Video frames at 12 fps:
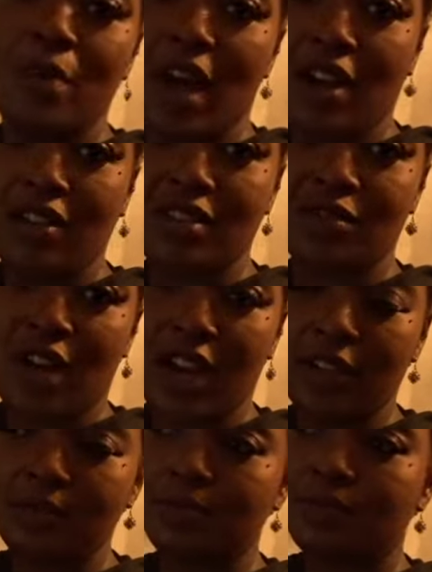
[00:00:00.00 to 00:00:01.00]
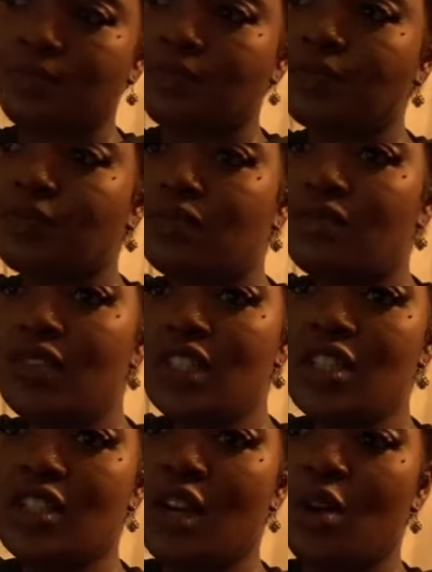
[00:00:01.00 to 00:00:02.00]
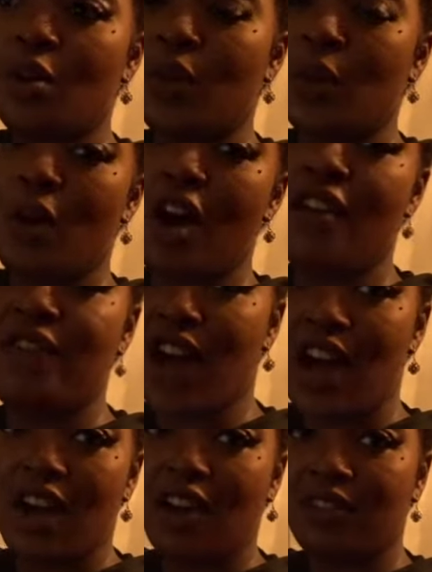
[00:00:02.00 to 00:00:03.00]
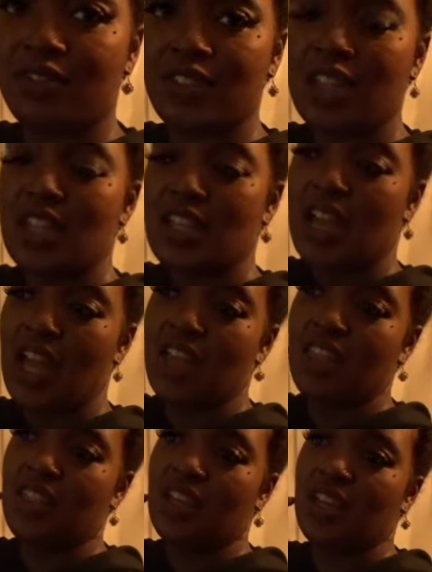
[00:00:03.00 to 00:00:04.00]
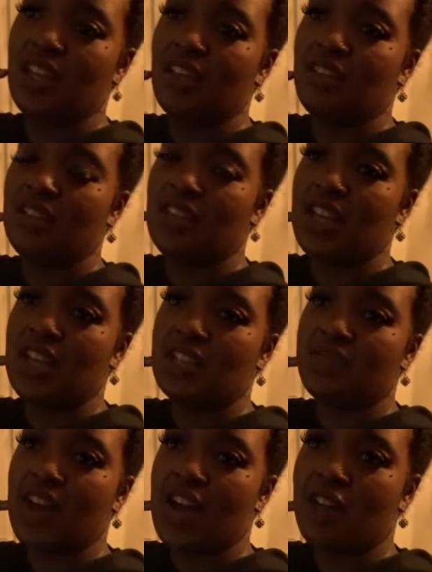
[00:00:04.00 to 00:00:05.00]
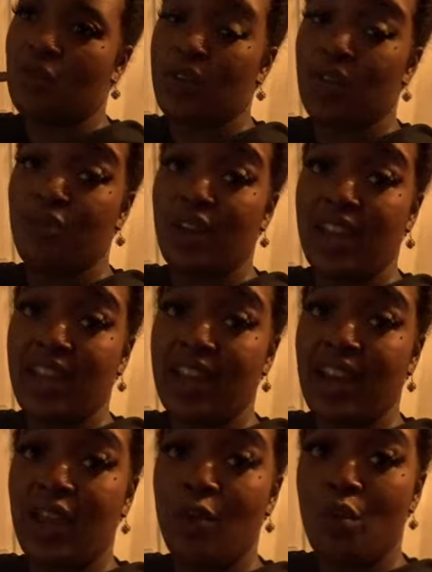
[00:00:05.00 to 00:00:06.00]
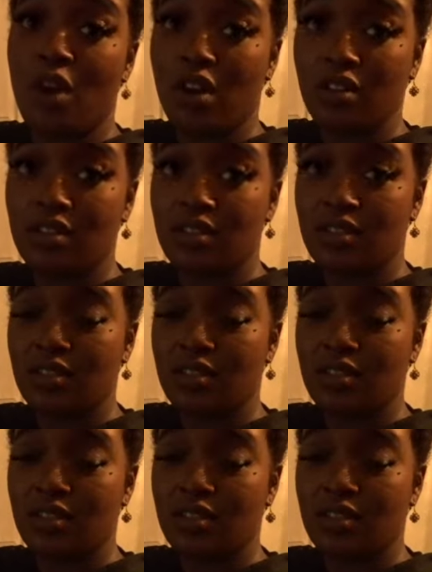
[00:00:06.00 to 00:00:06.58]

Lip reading: miles, right? So we walked 5, and then the next 5 we ran and walked.